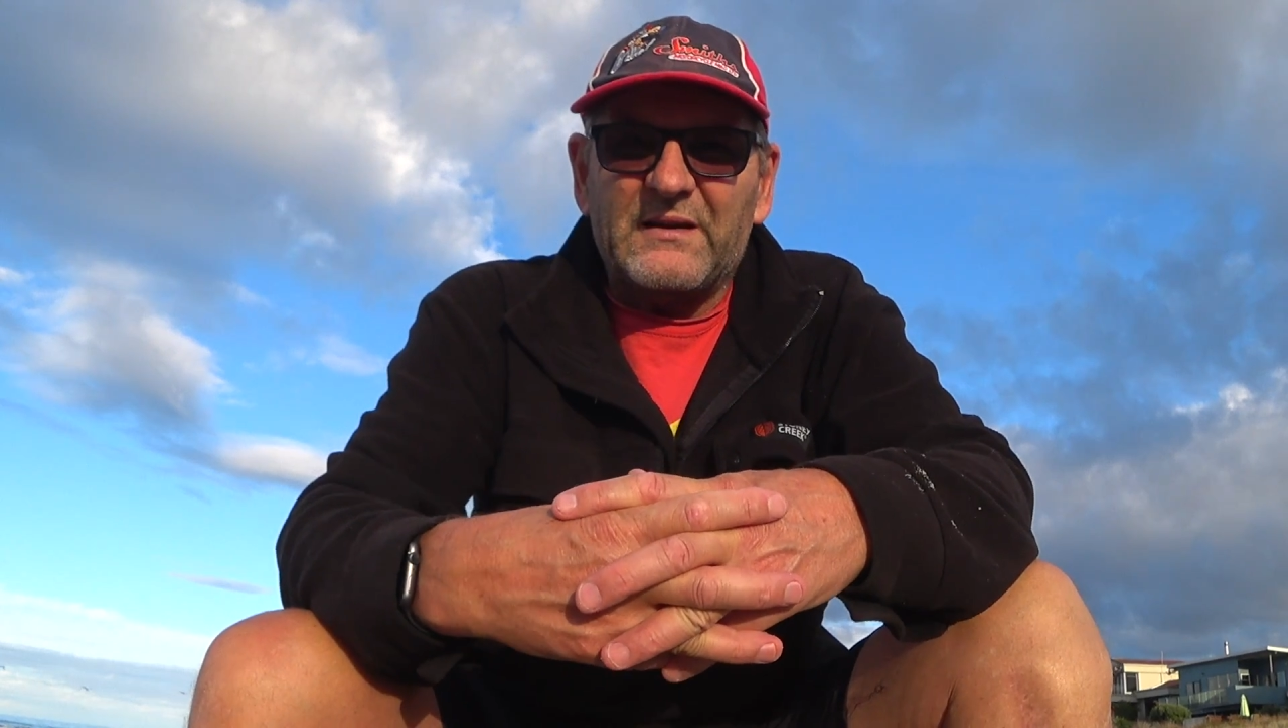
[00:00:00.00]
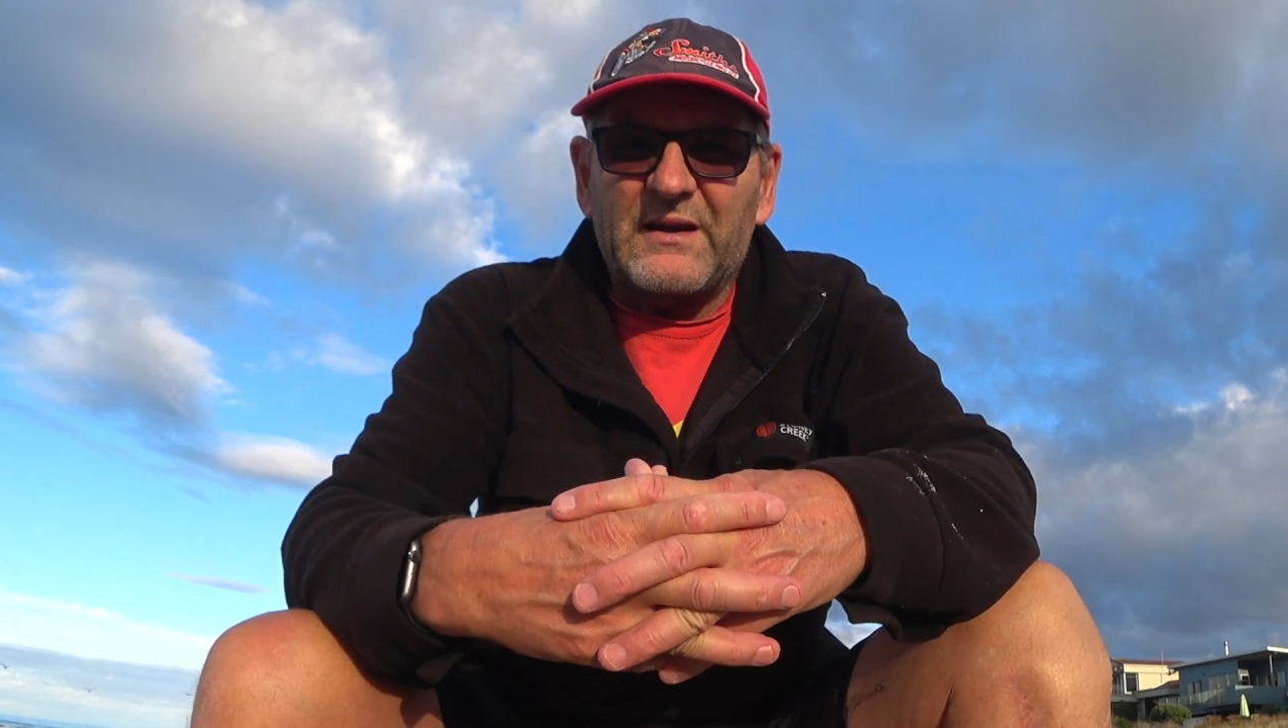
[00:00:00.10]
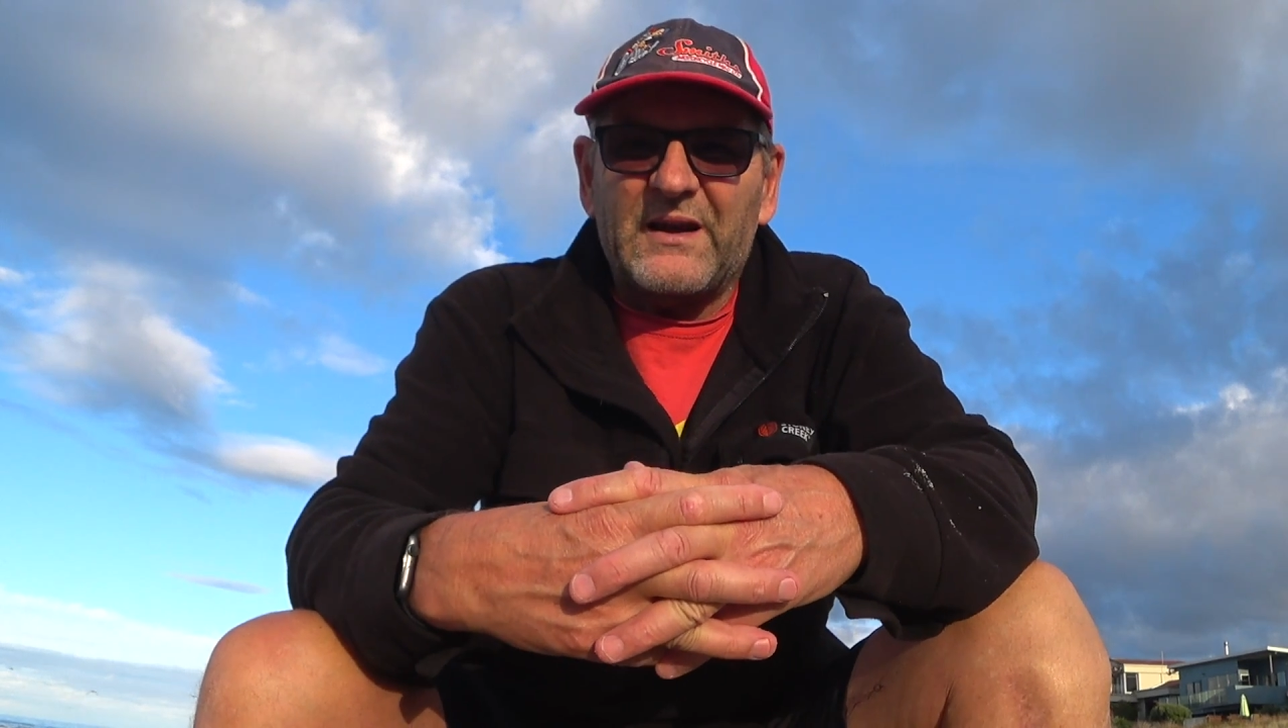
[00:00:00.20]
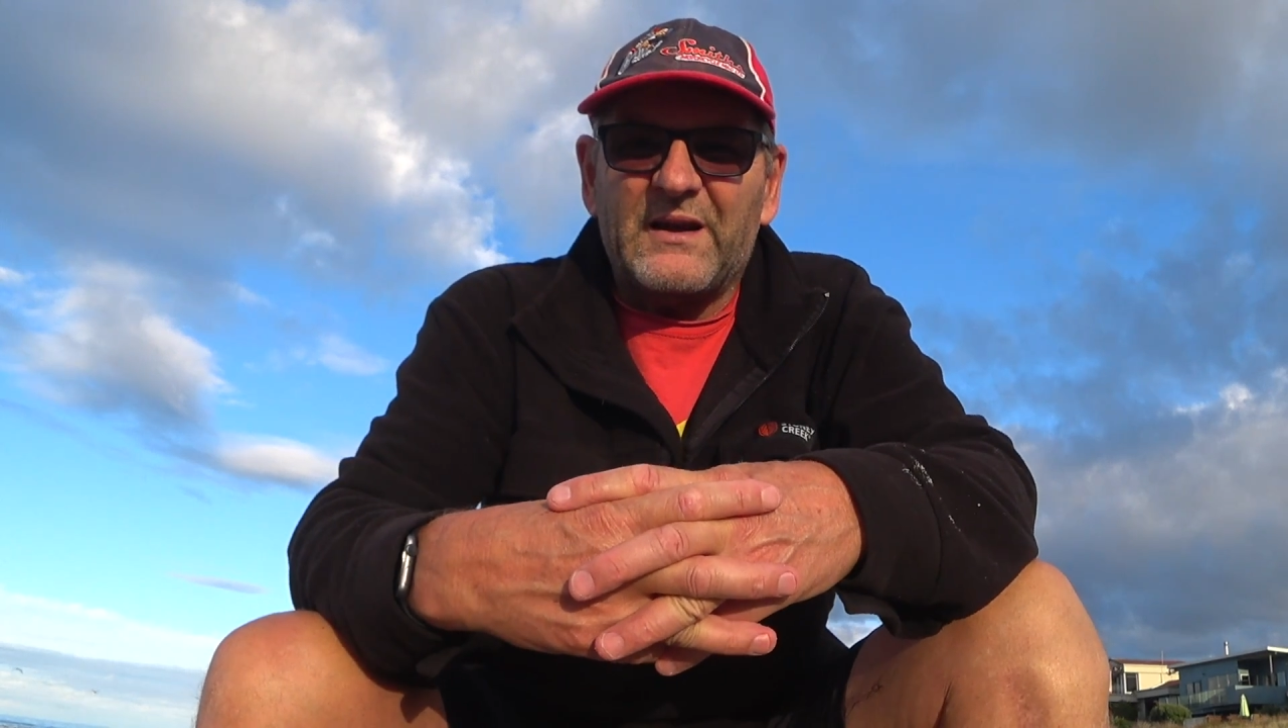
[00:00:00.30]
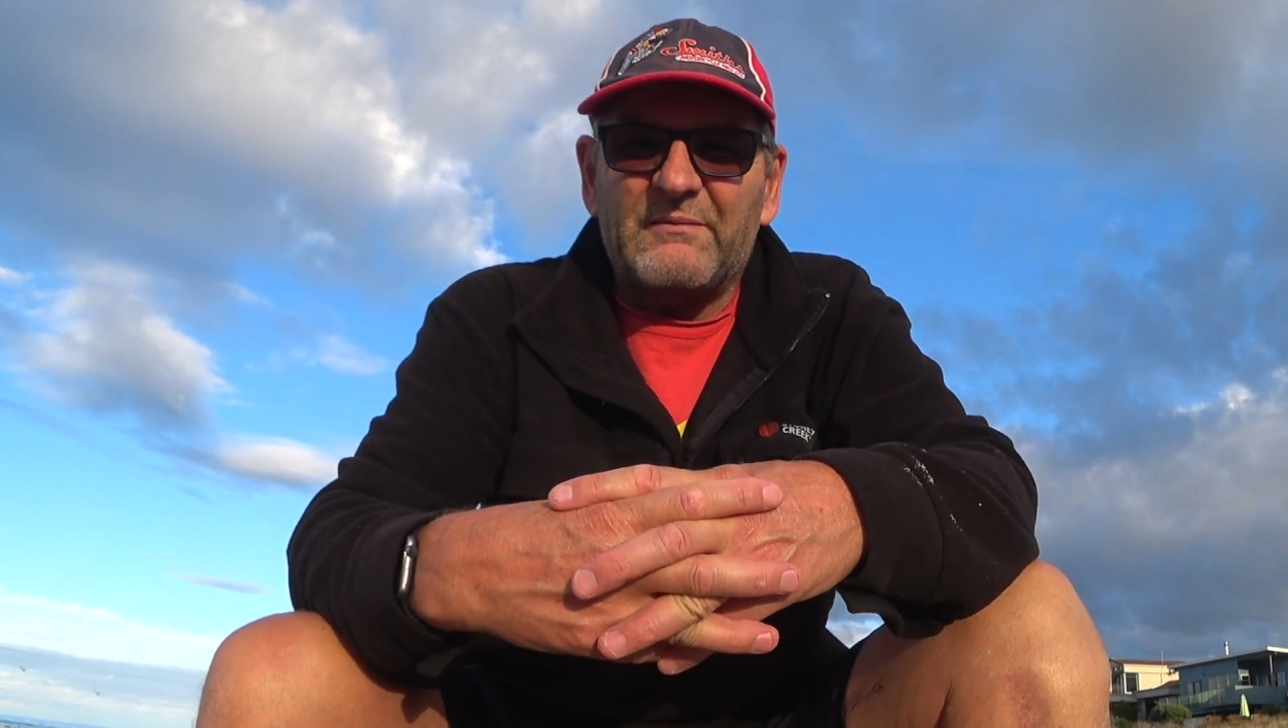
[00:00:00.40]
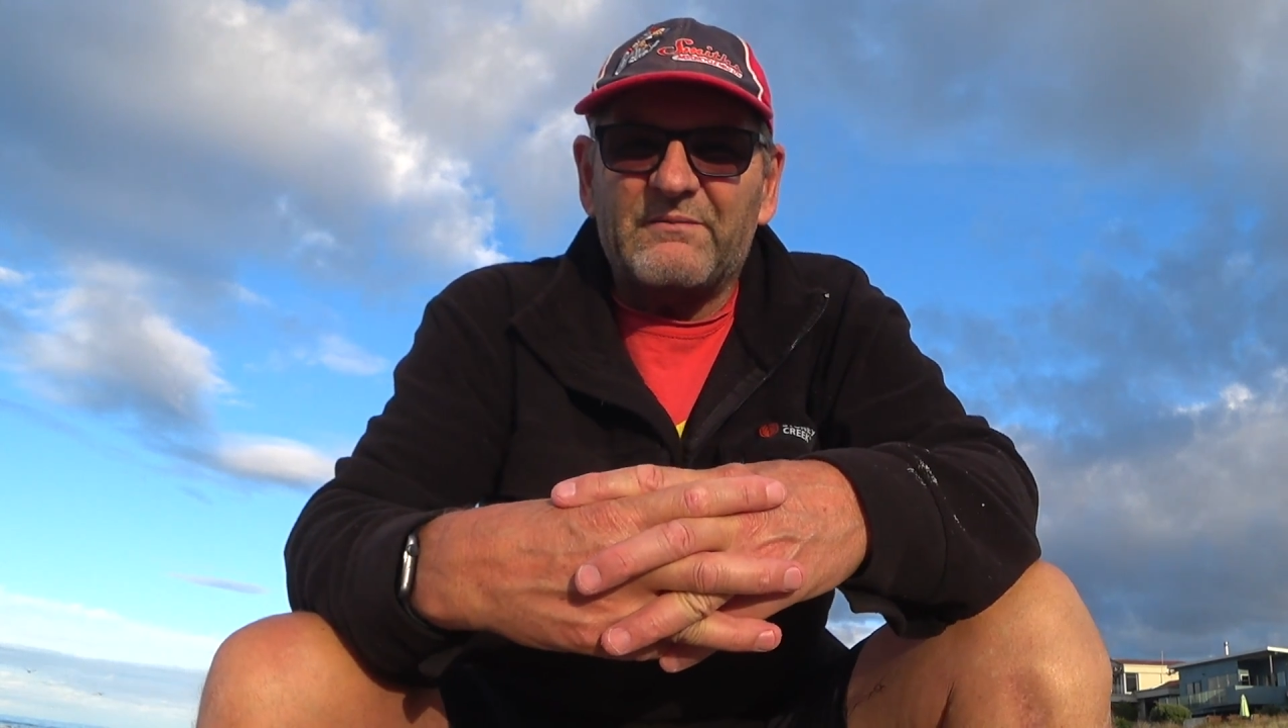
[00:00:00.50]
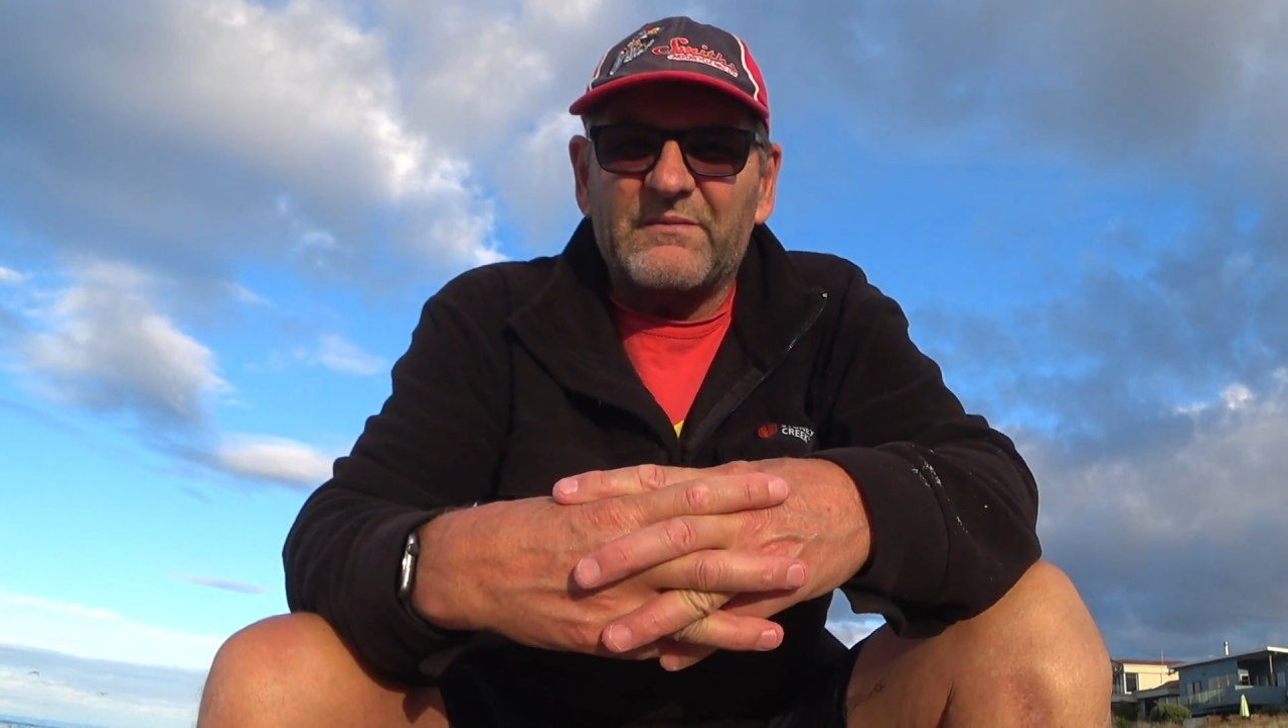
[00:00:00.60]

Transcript: um,